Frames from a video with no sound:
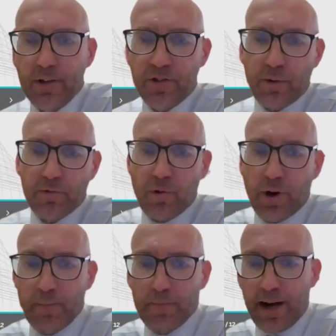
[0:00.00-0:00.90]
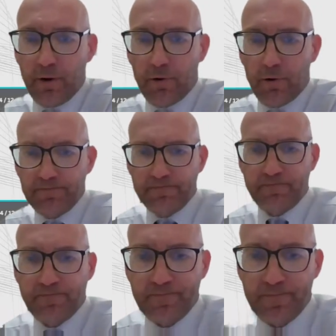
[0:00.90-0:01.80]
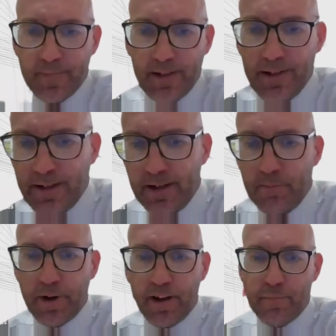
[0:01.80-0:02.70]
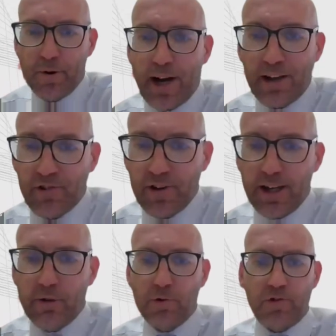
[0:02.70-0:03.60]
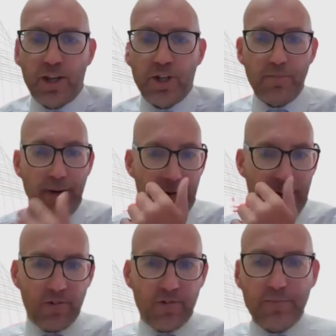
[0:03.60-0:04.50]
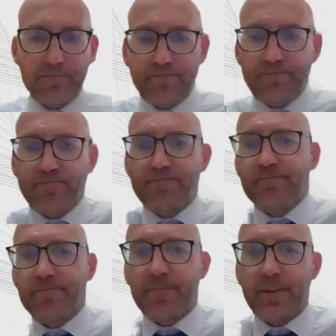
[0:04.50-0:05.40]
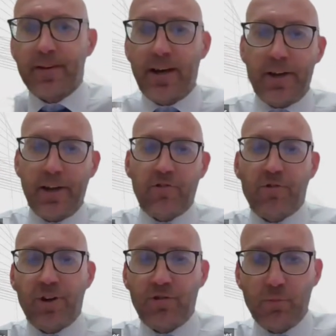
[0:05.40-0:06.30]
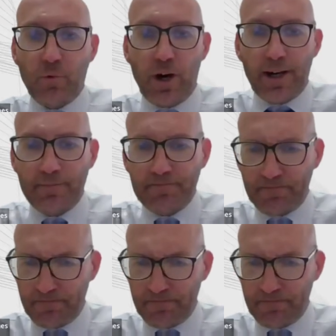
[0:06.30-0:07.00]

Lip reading: Sounds quite empowering, but put asset in quotation marks, and here's the reason why.